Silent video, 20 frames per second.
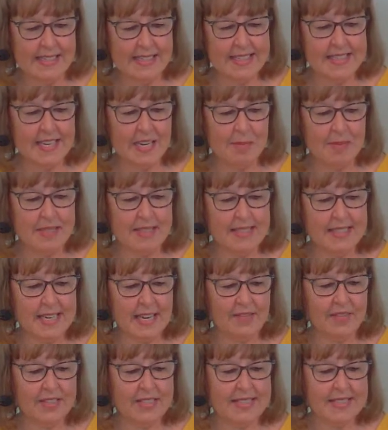His name is
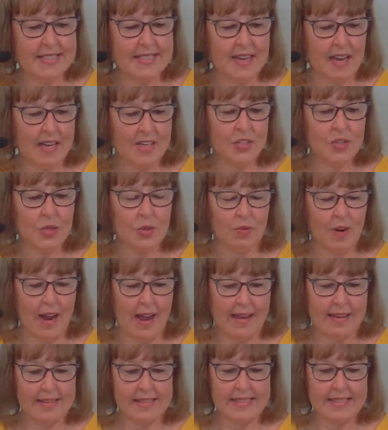David Steindl
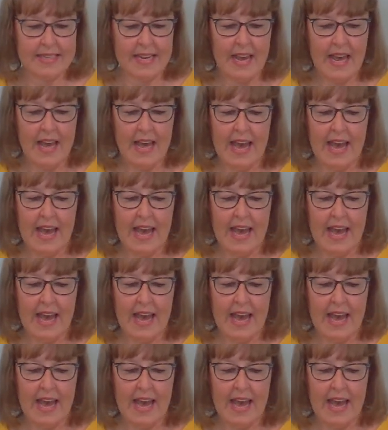Rast,